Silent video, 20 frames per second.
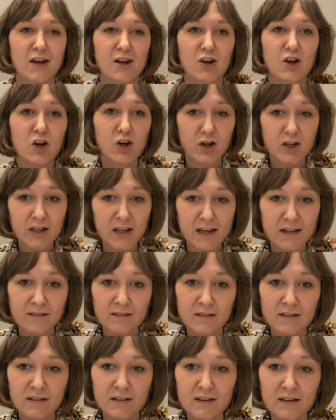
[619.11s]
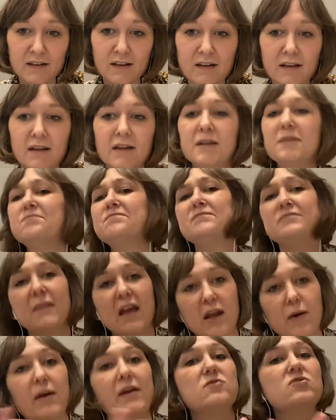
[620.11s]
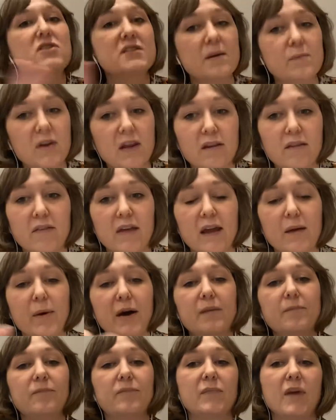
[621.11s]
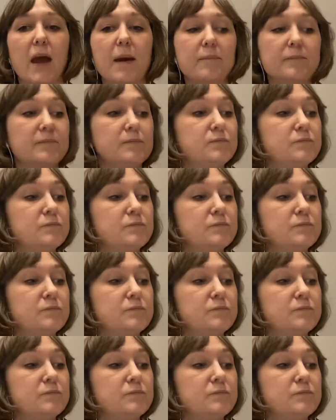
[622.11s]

currently. Anyway, just something to think about, okay?